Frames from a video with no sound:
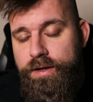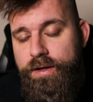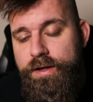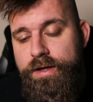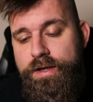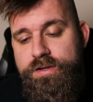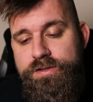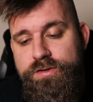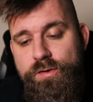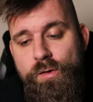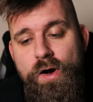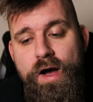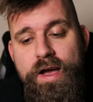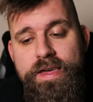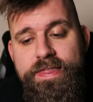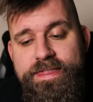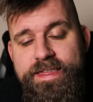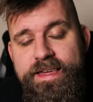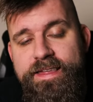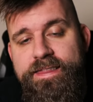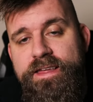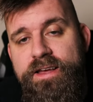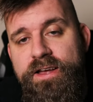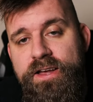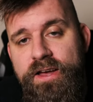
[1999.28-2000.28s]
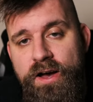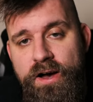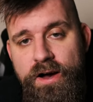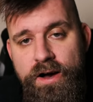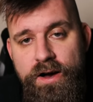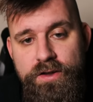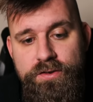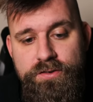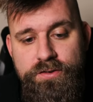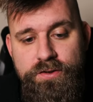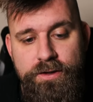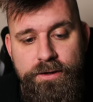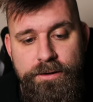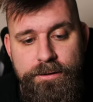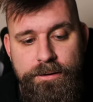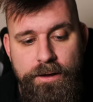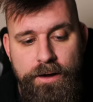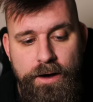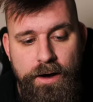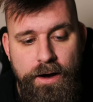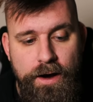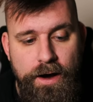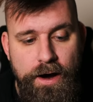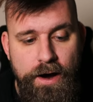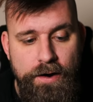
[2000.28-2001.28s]
So I think the Guard
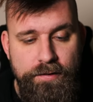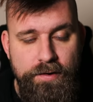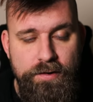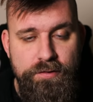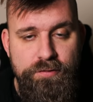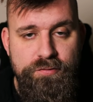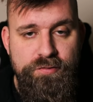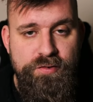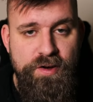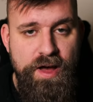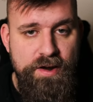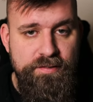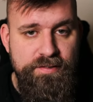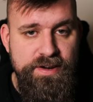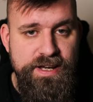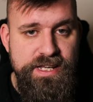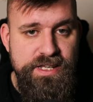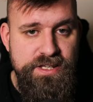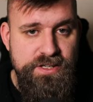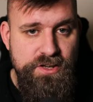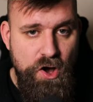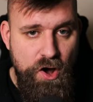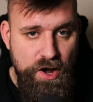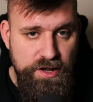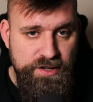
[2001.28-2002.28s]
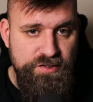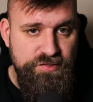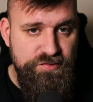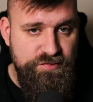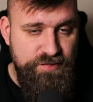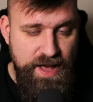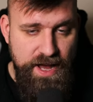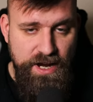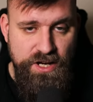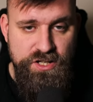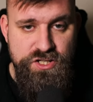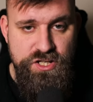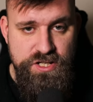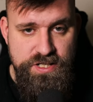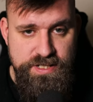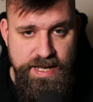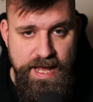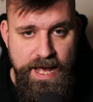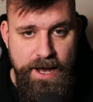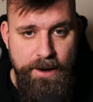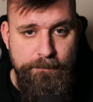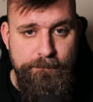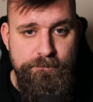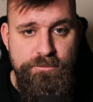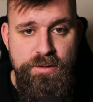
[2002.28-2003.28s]
are a very nice faction
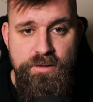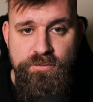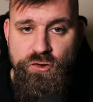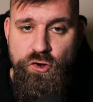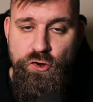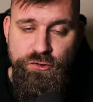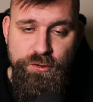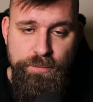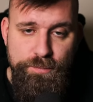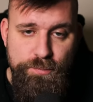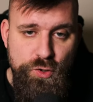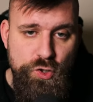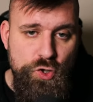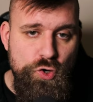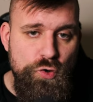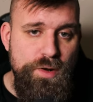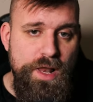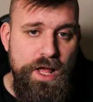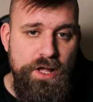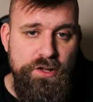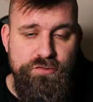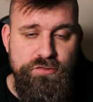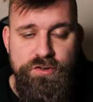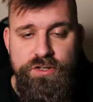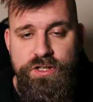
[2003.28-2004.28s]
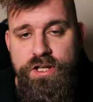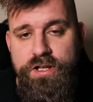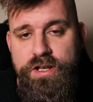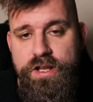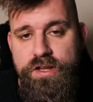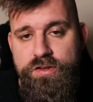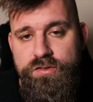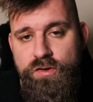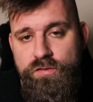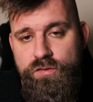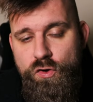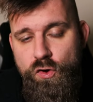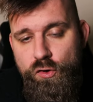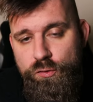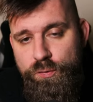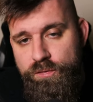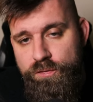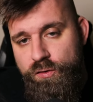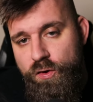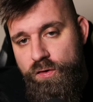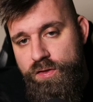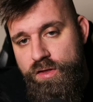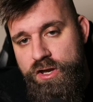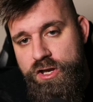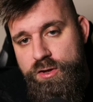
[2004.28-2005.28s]
now. They've got some cool extra units. Of course,
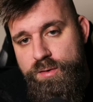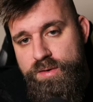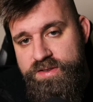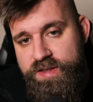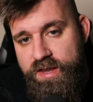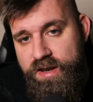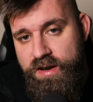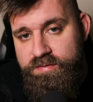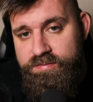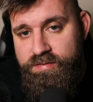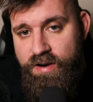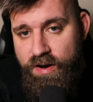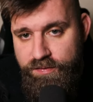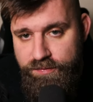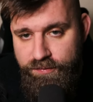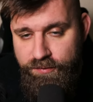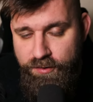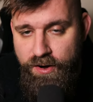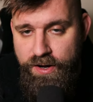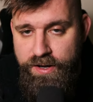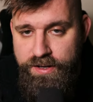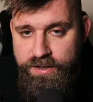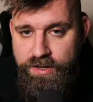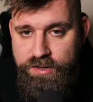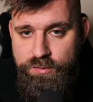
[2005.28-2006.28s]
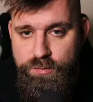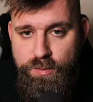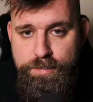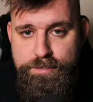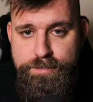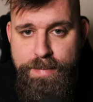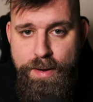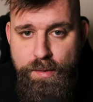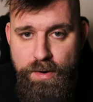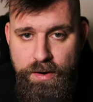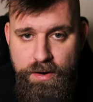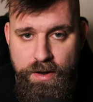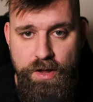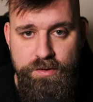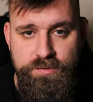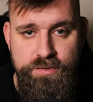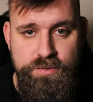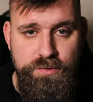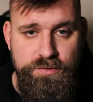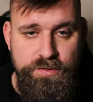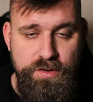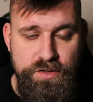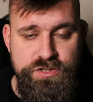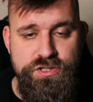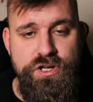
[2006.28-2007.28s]
we've got the new Attilan Rough Riders with Melter
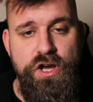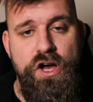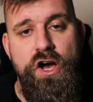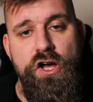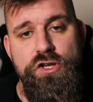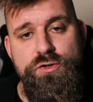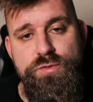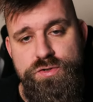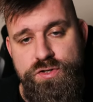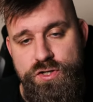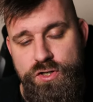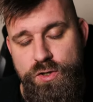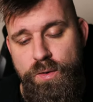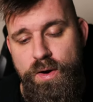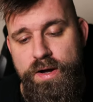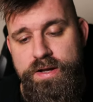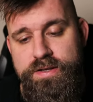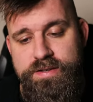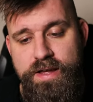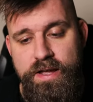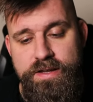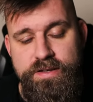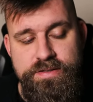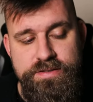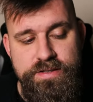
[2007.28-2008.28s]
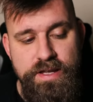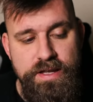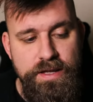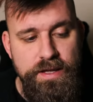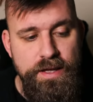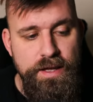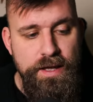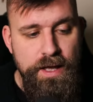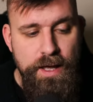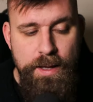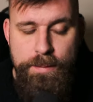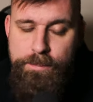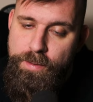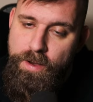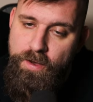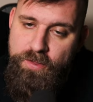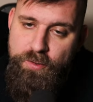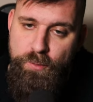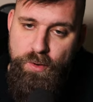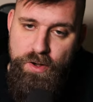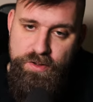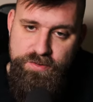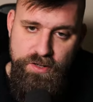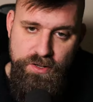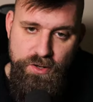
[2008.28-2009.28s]
Lancers on the charge, which are quite tasty. But
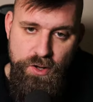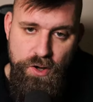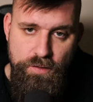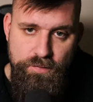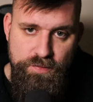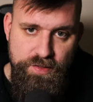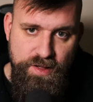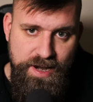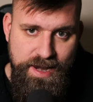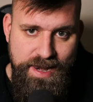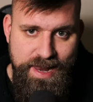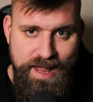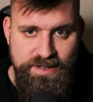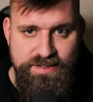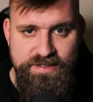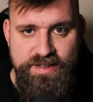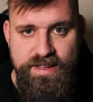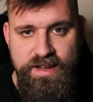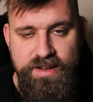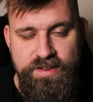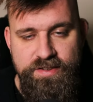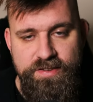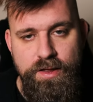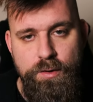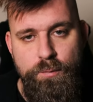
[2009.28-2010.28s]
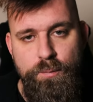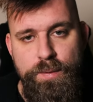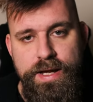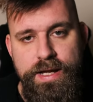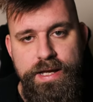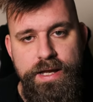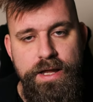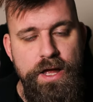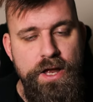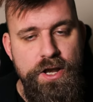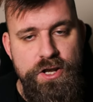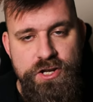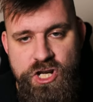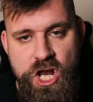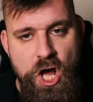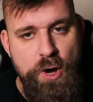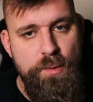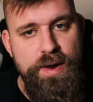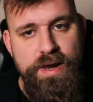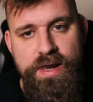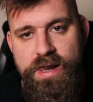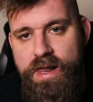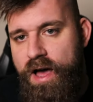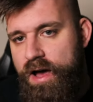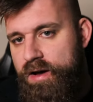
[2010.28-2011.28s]
otherwise, a lot of the classics that we know
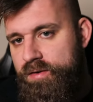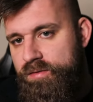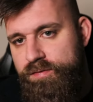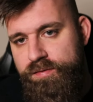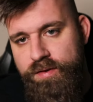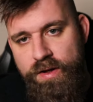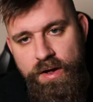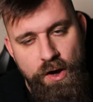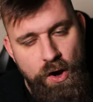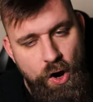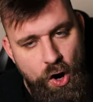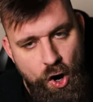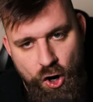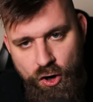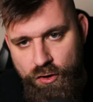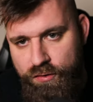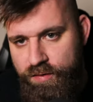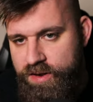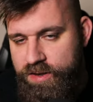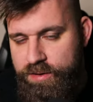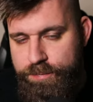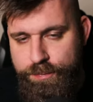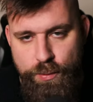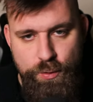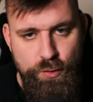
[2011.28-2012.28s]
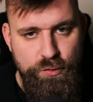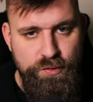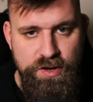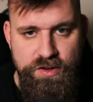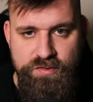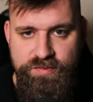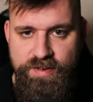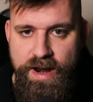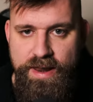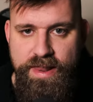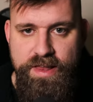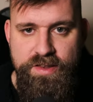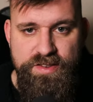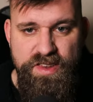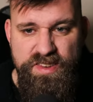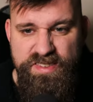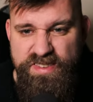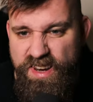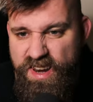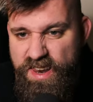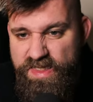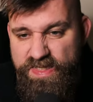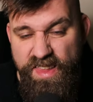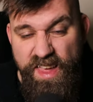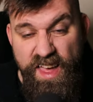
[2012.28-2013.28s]
and love, Ogryns, Borgryns, Ratlins, they're
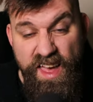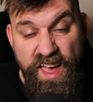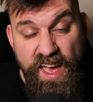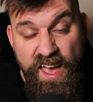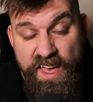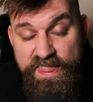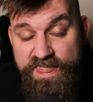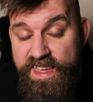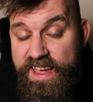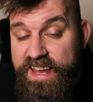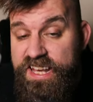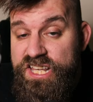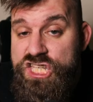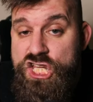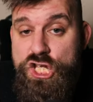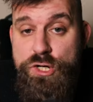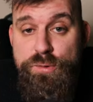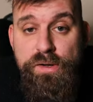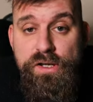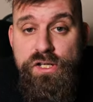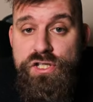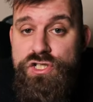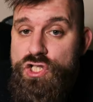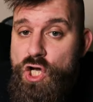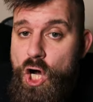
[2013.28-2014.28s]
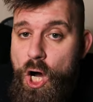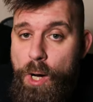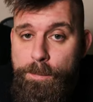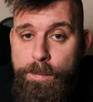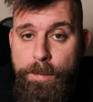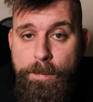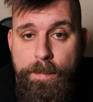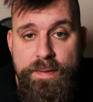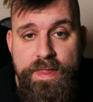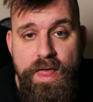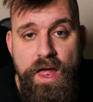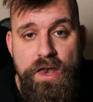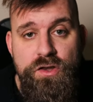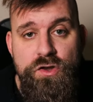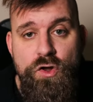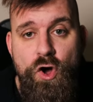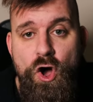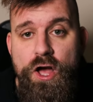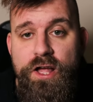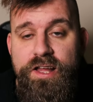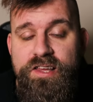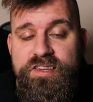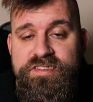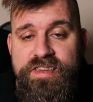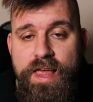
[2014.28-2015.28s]
still in there. They do a job, but they're
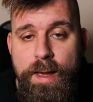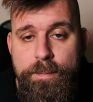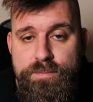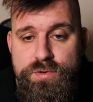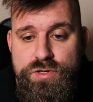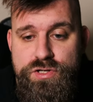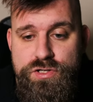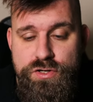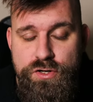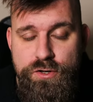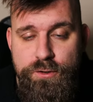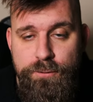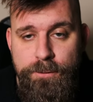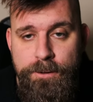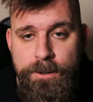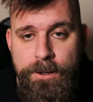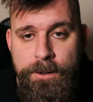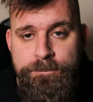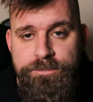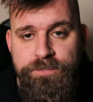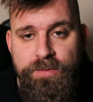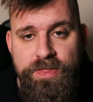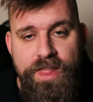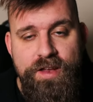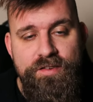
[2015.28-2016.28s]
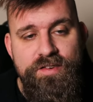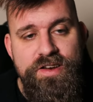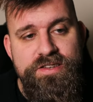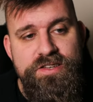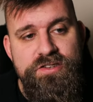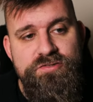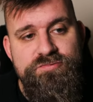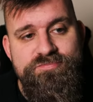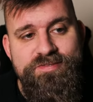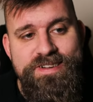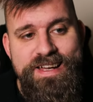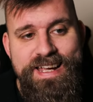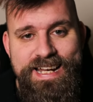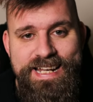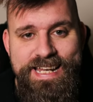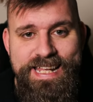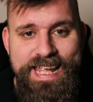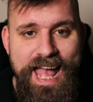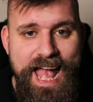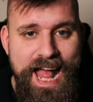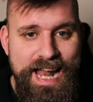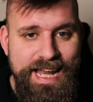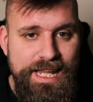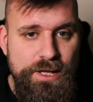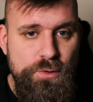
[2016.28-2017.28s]
not exceptional. There isn't
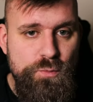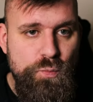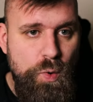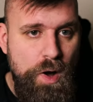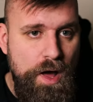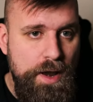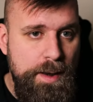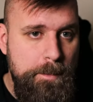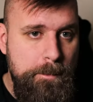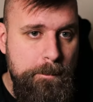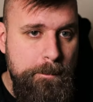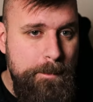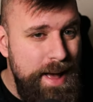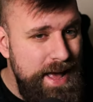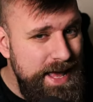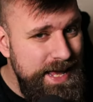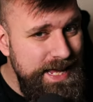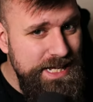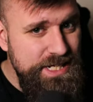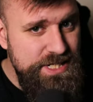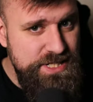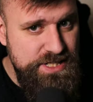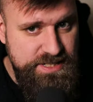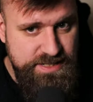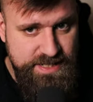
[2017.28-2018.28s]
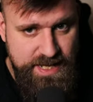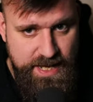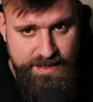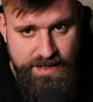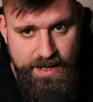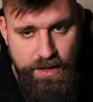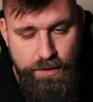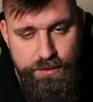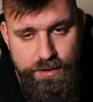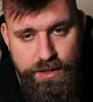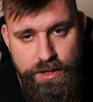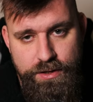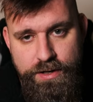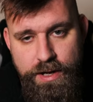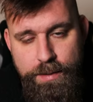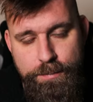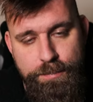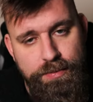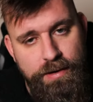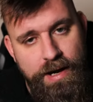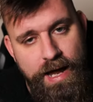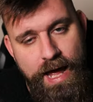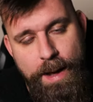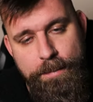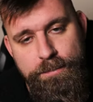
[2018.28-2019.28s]
really any one major standout unit,
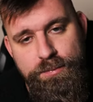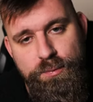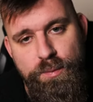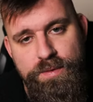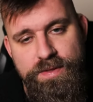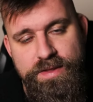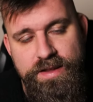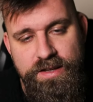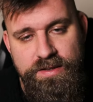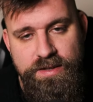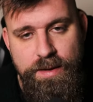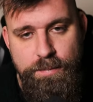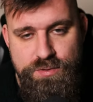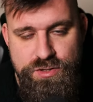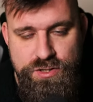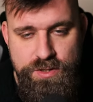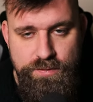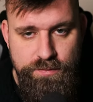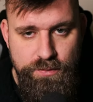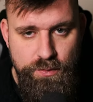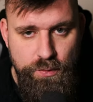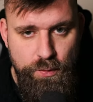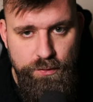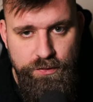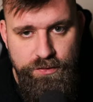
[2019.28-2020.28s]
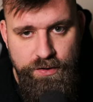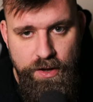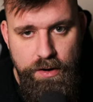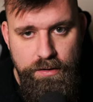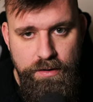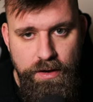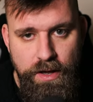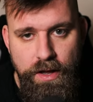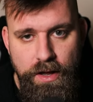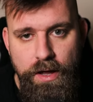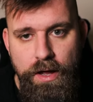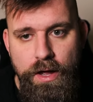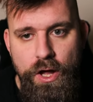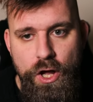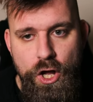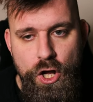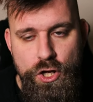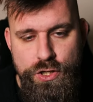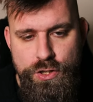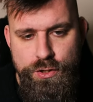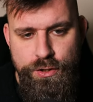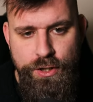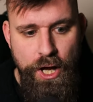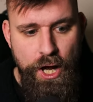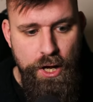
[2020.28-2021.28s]
perhaps with the exception of Lord Solar,
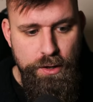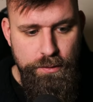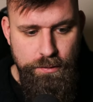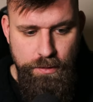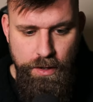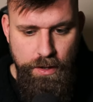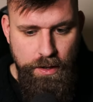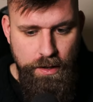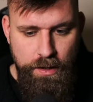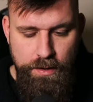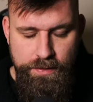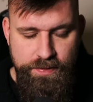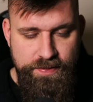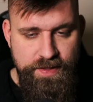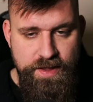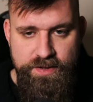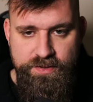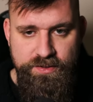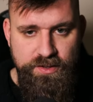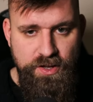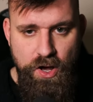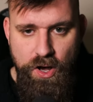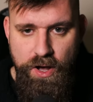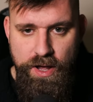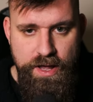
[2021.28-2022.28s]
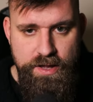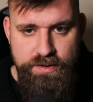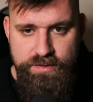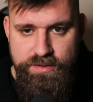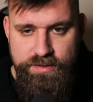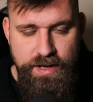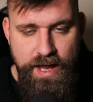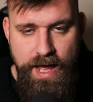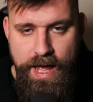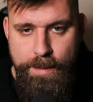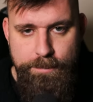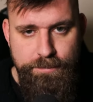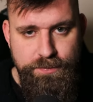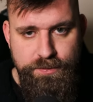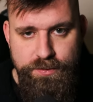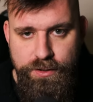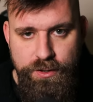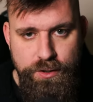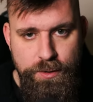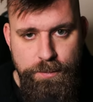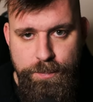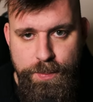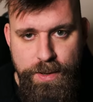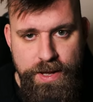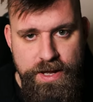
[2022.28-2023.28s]
that you go, this guy is an
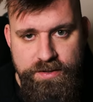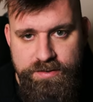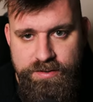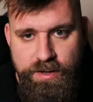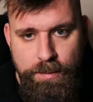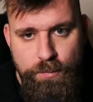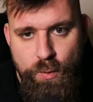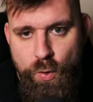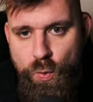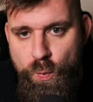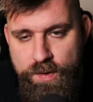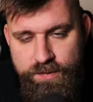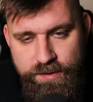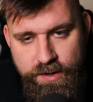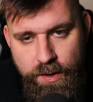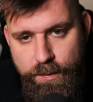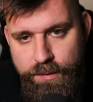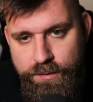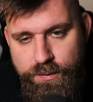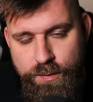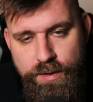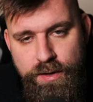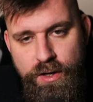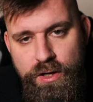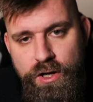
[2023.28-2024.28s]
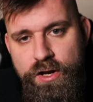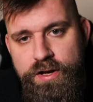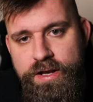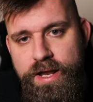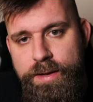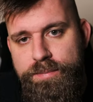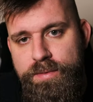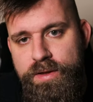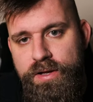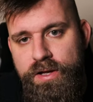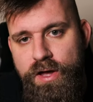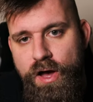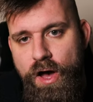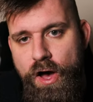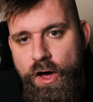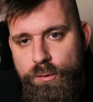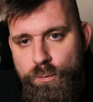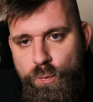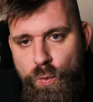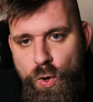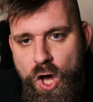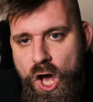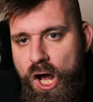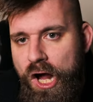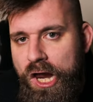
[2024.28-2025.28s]
absolute beast. I'm always going to include him. The guard
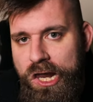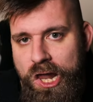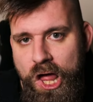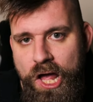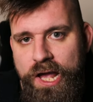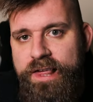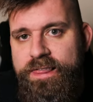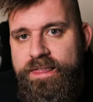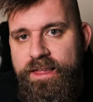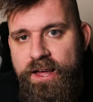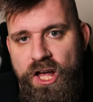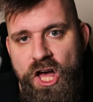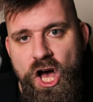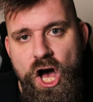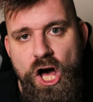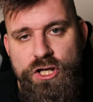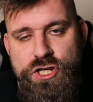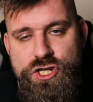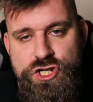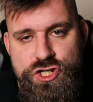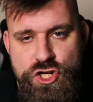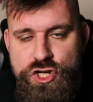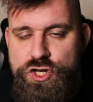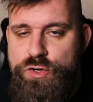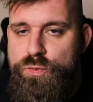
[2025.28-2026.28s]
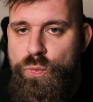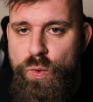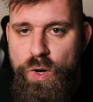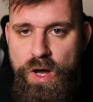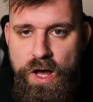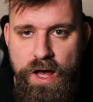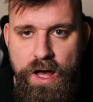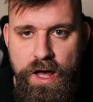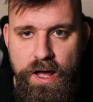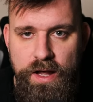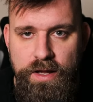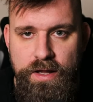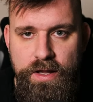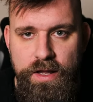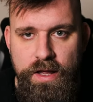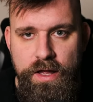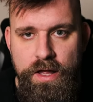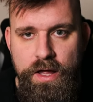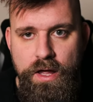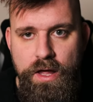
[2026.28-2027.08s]
work like the guard should work.